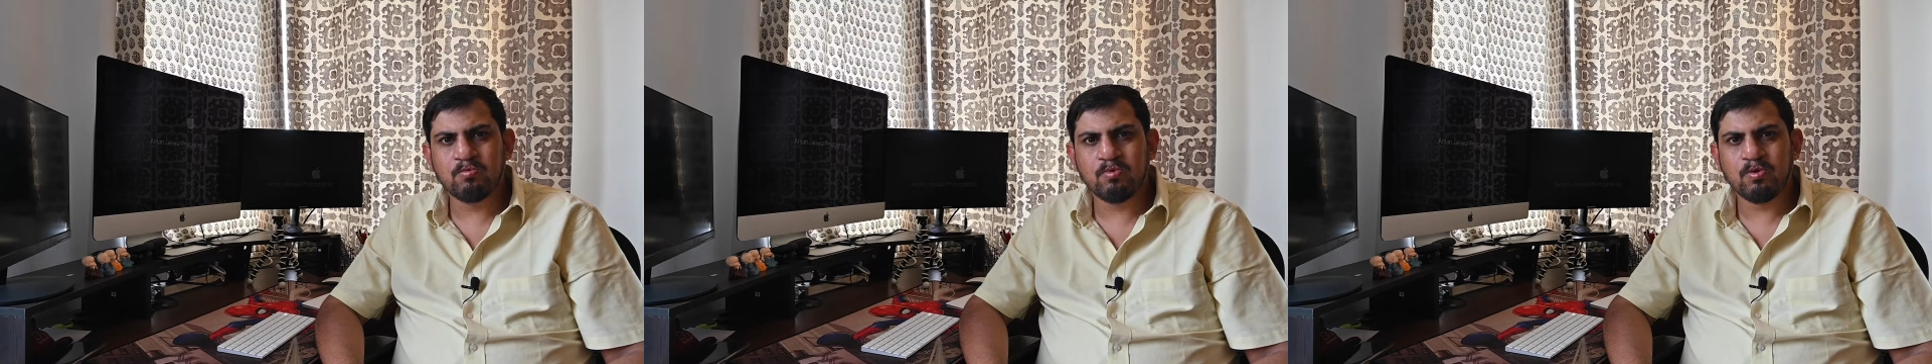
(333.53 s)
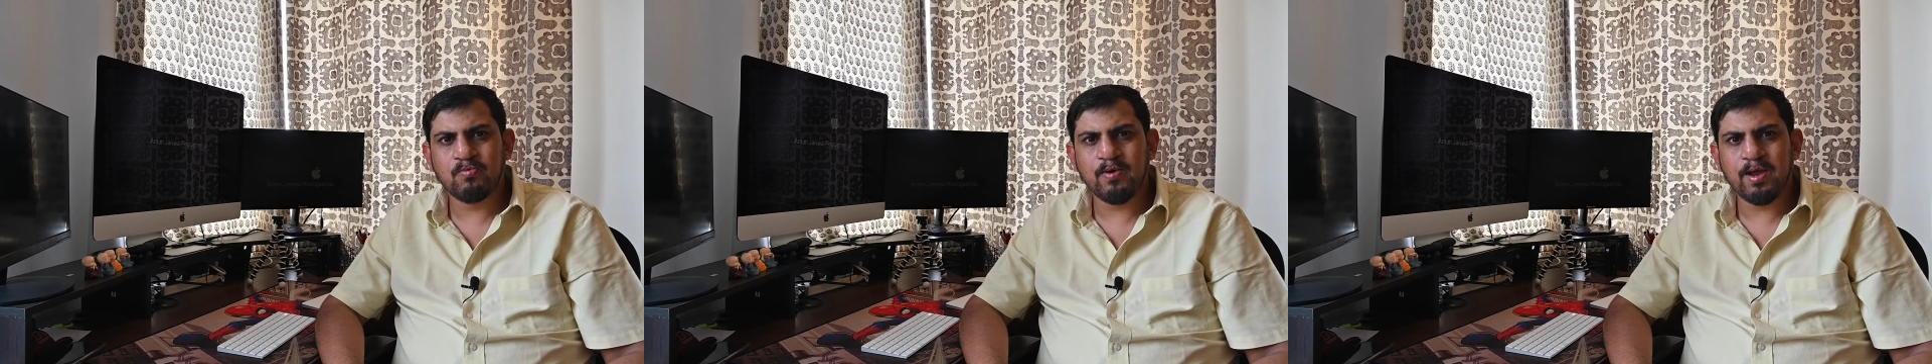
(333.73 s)

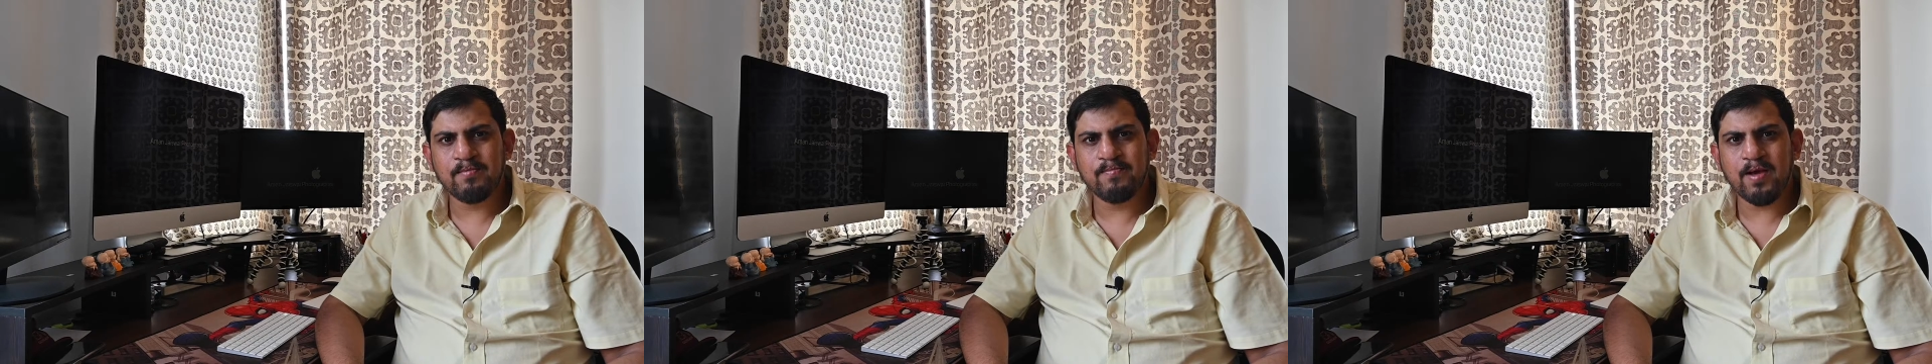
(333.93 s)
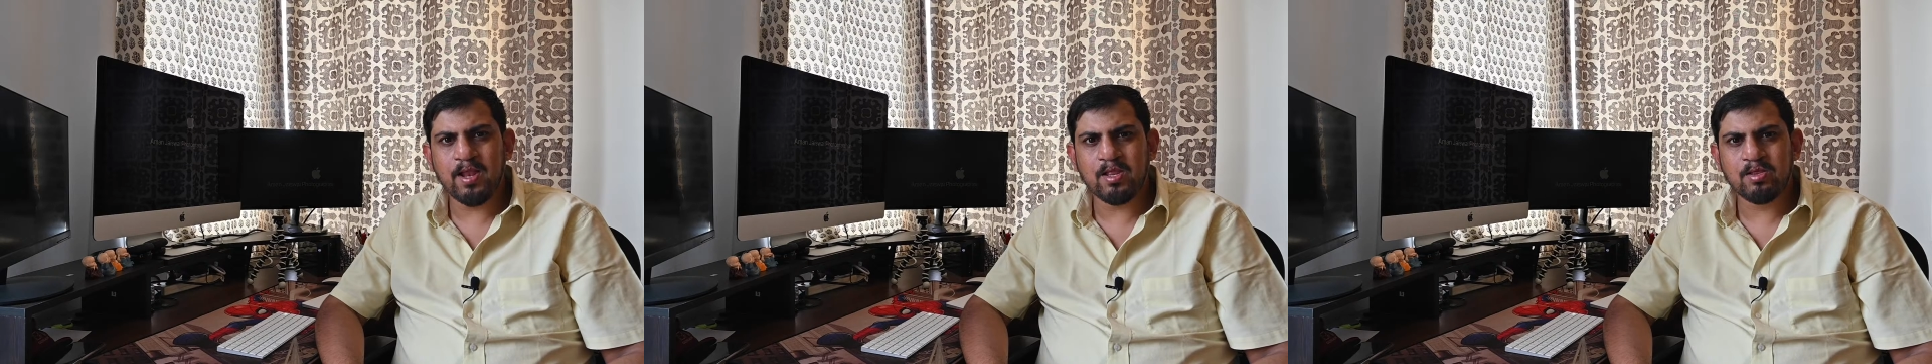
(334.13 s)
with white
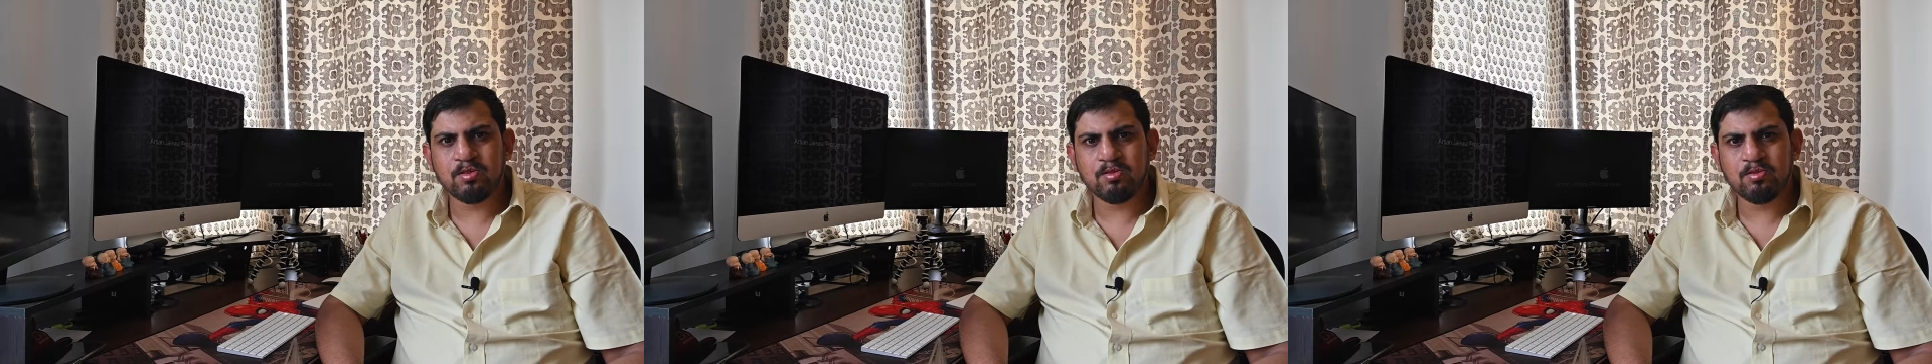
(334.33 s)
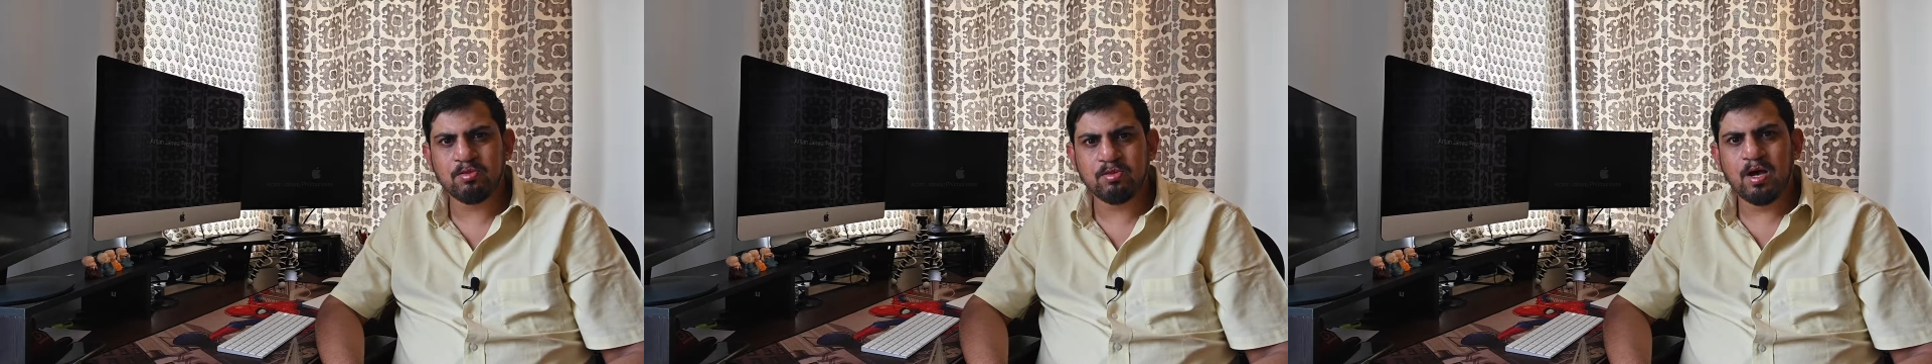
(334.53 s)

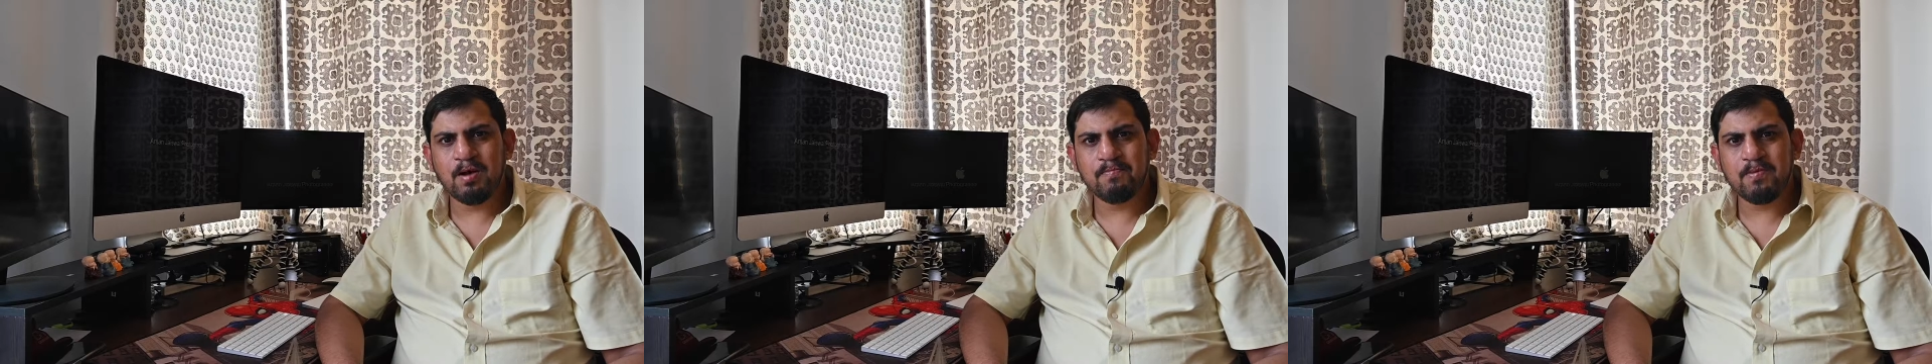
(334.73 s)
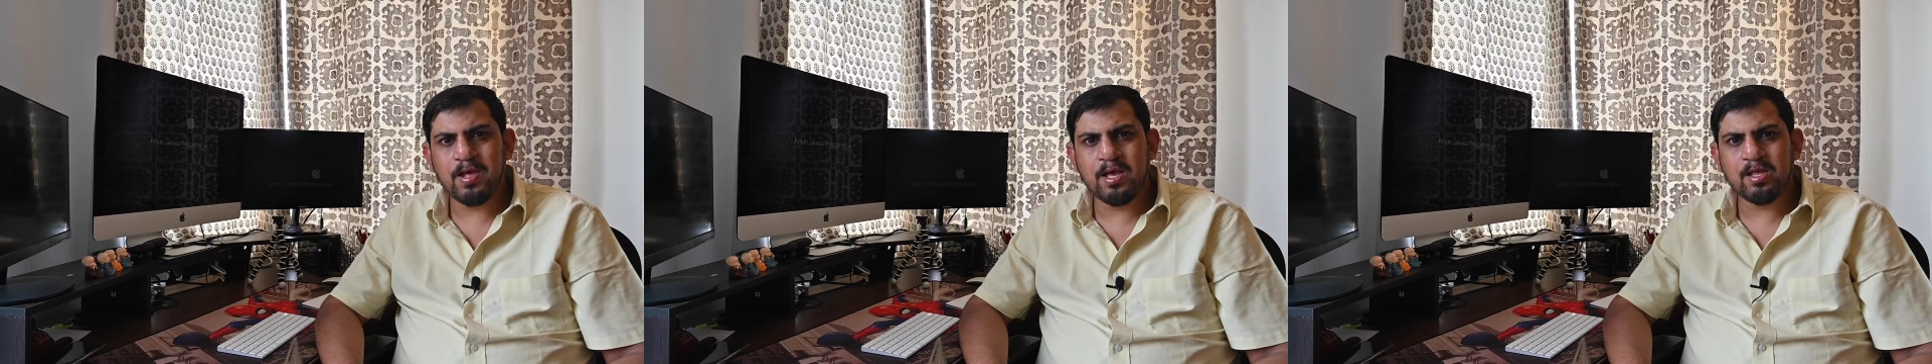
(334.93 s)
balances
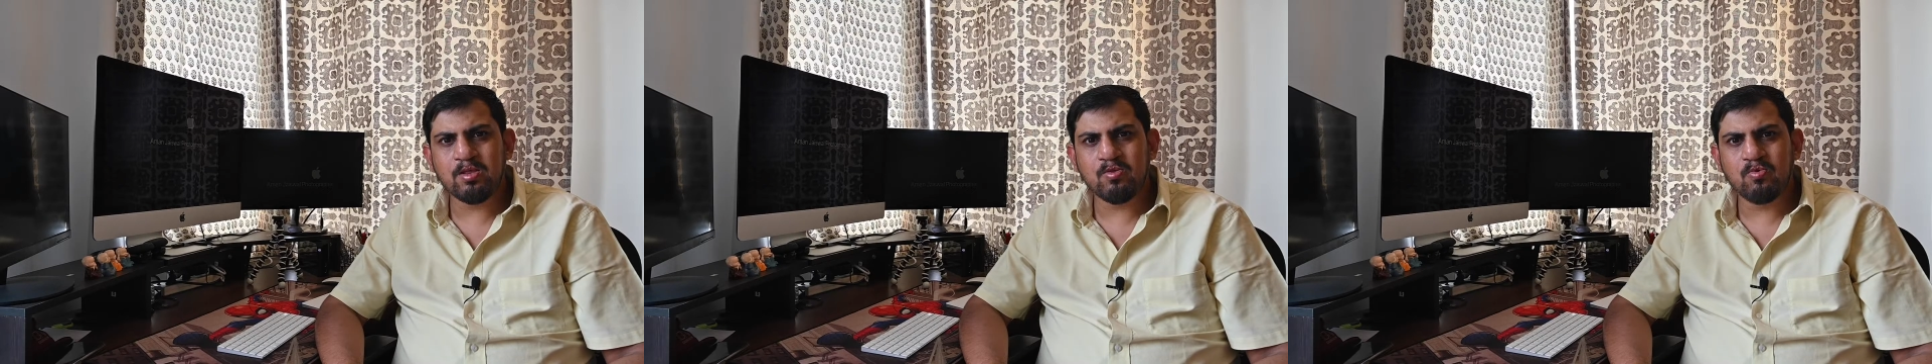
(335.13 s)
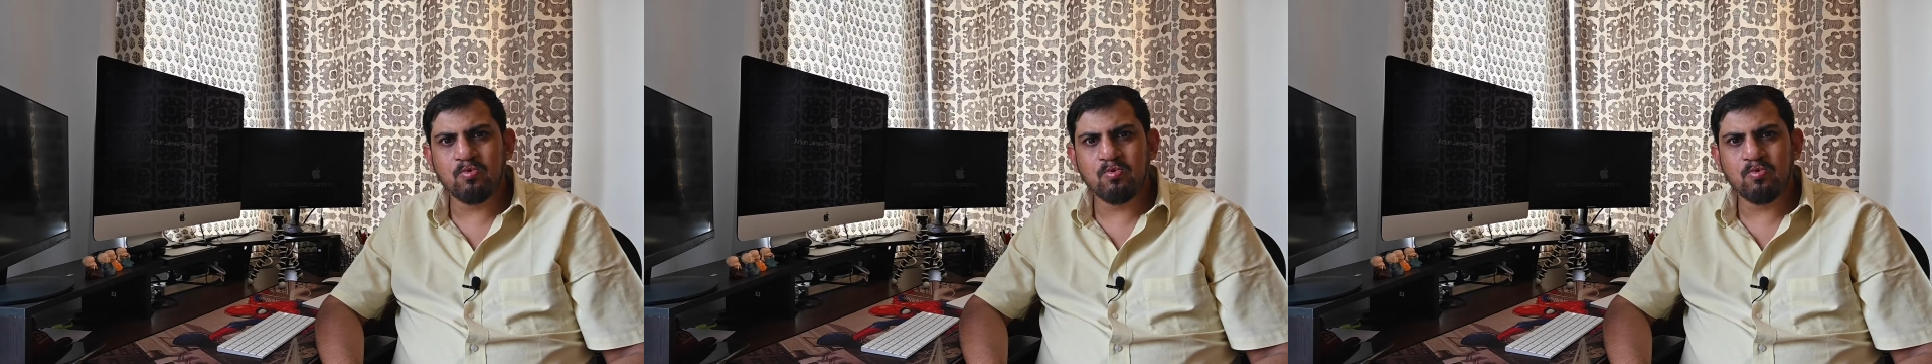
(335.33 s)
applies